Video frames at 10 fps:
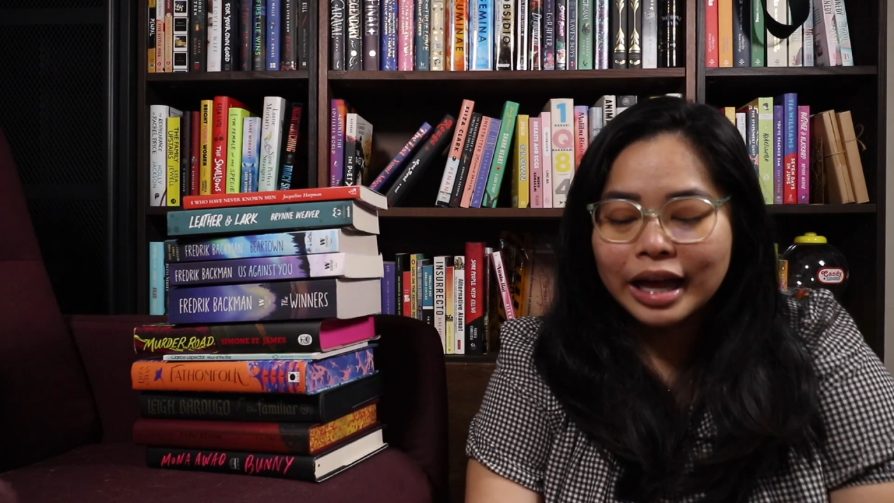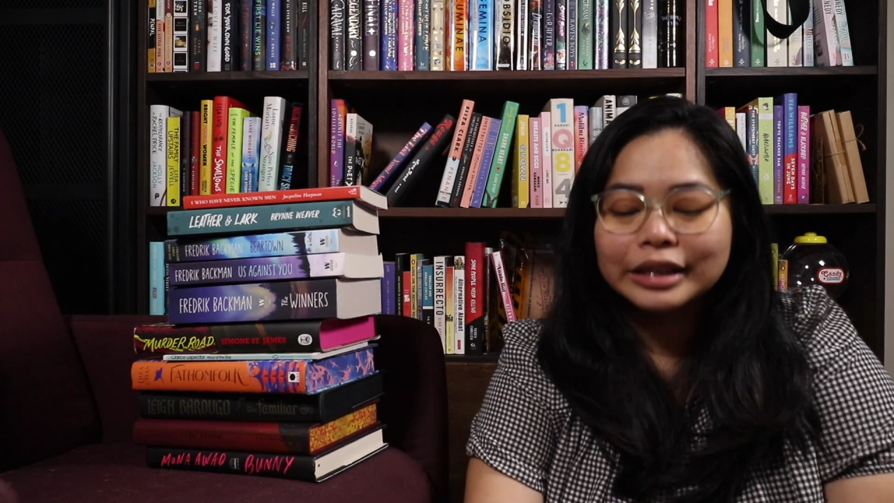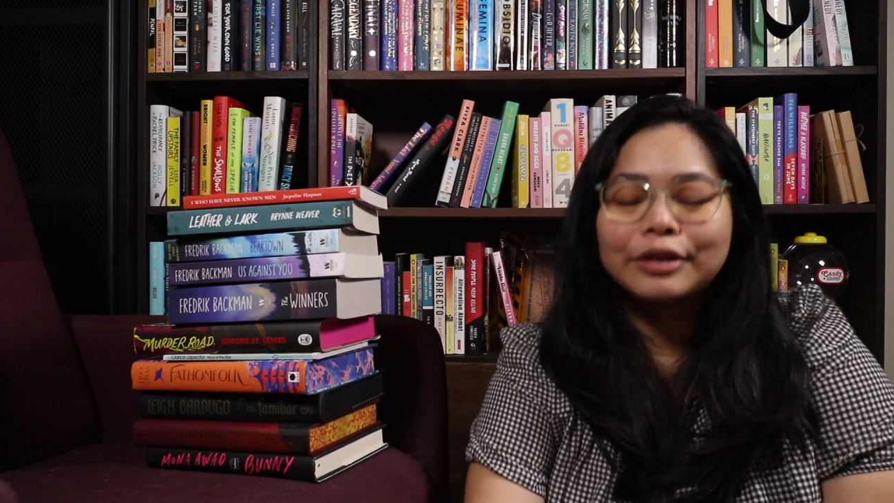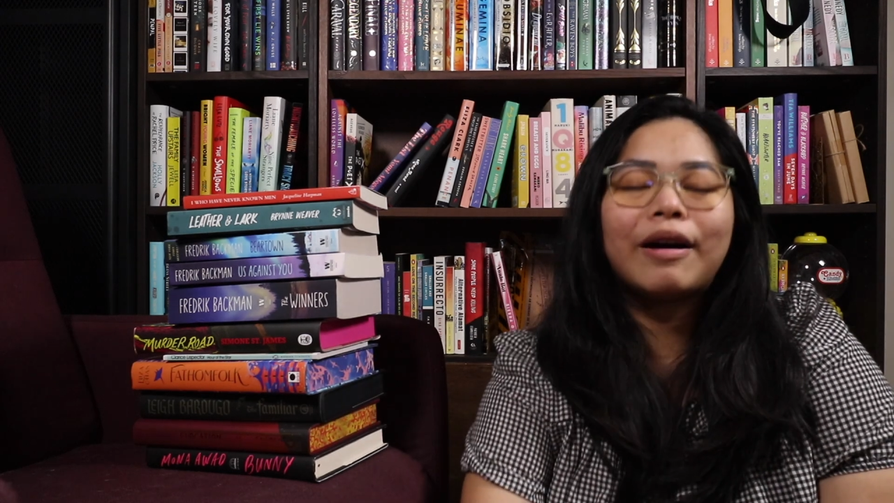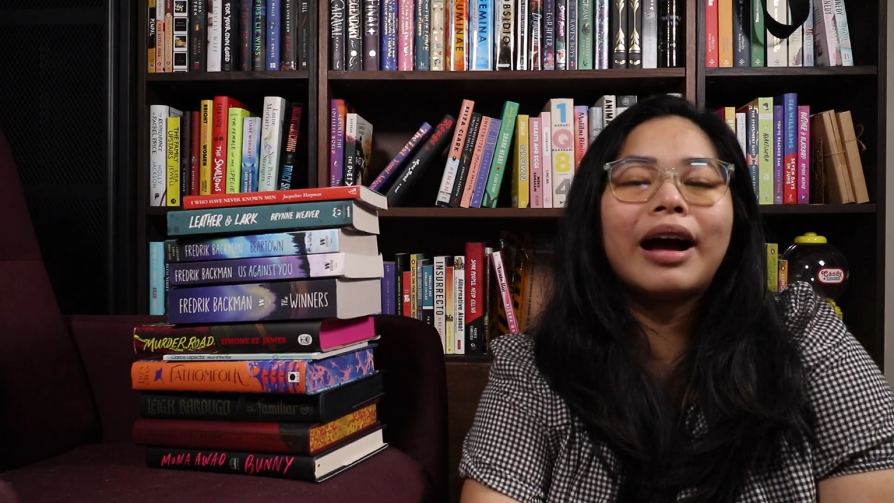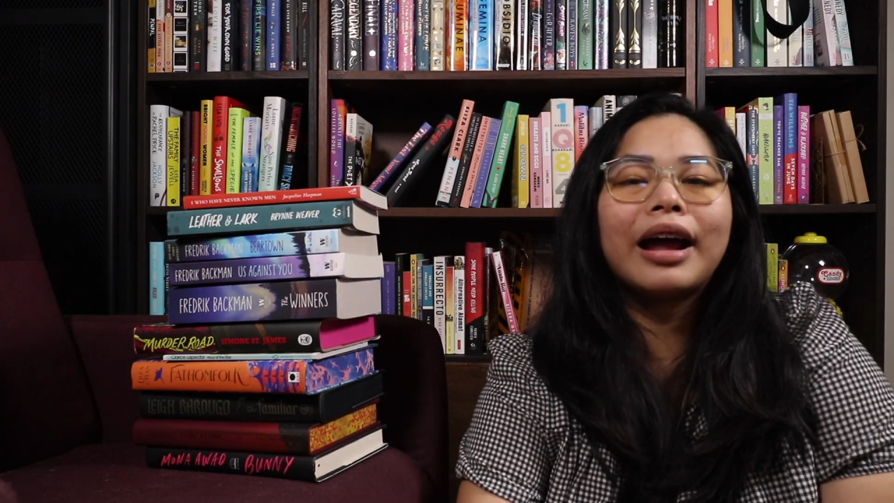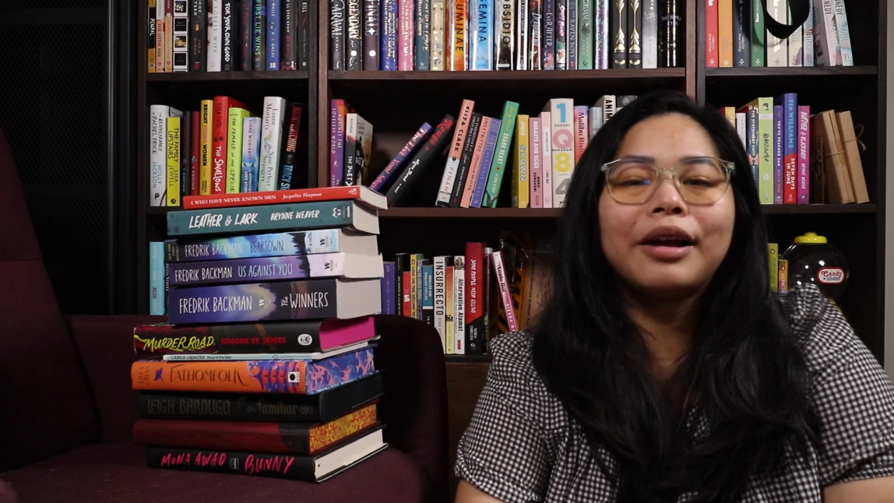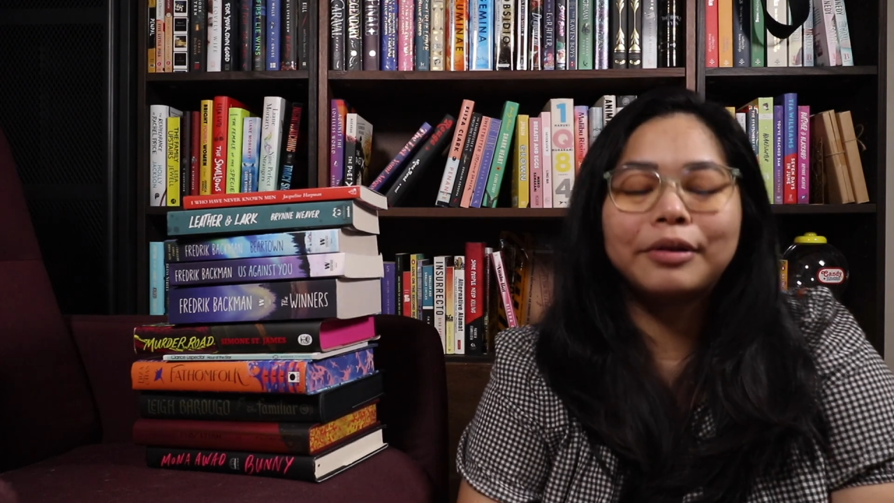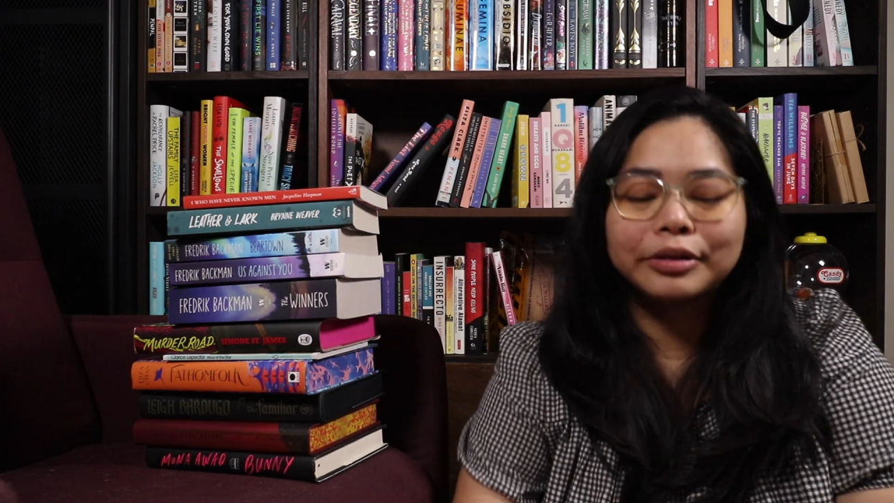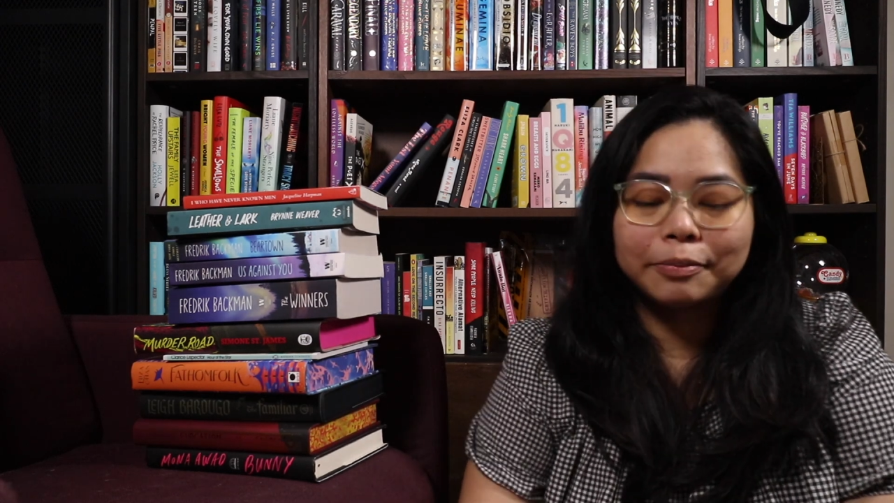So I
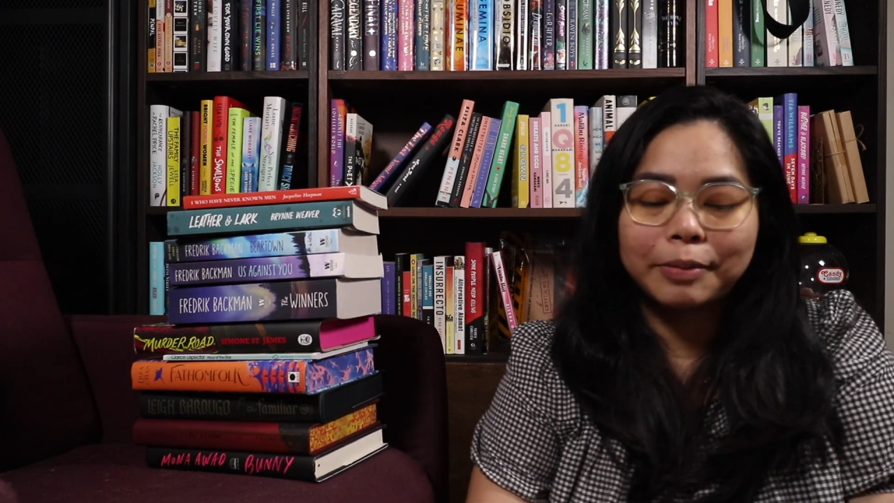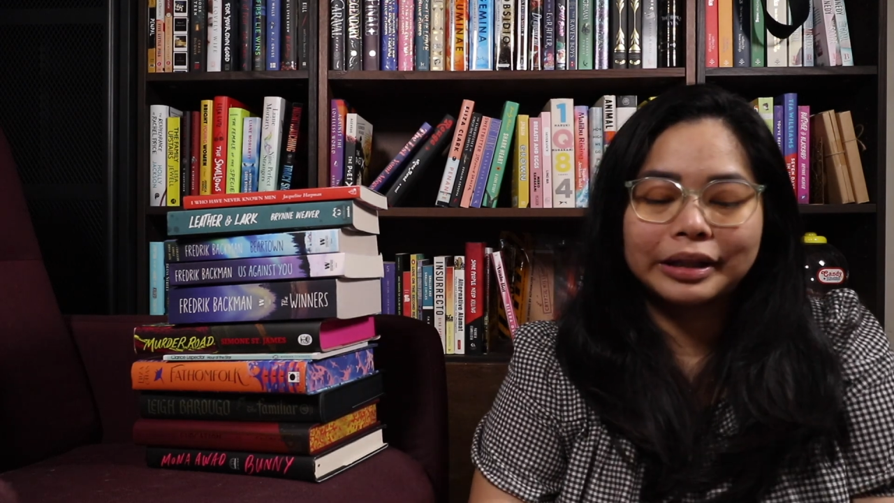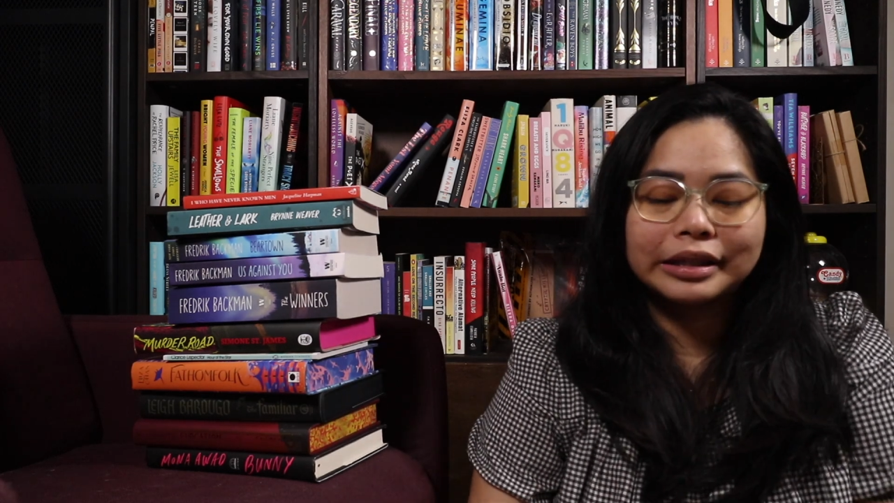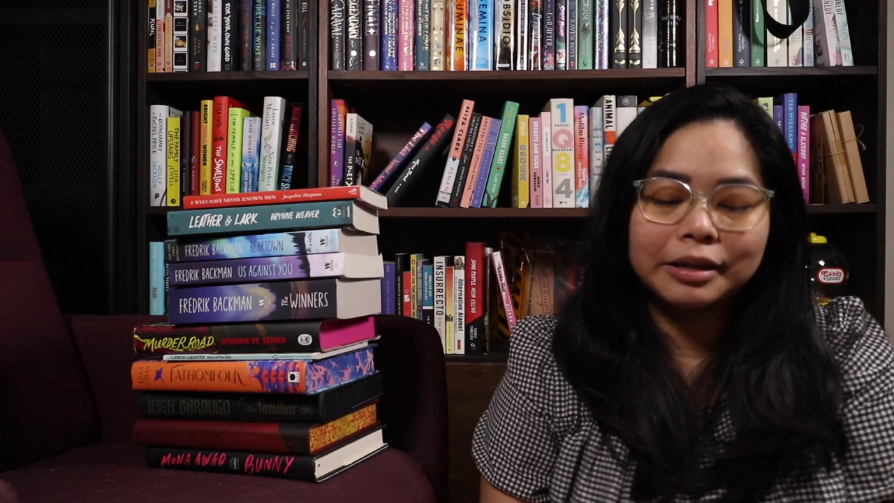also picked this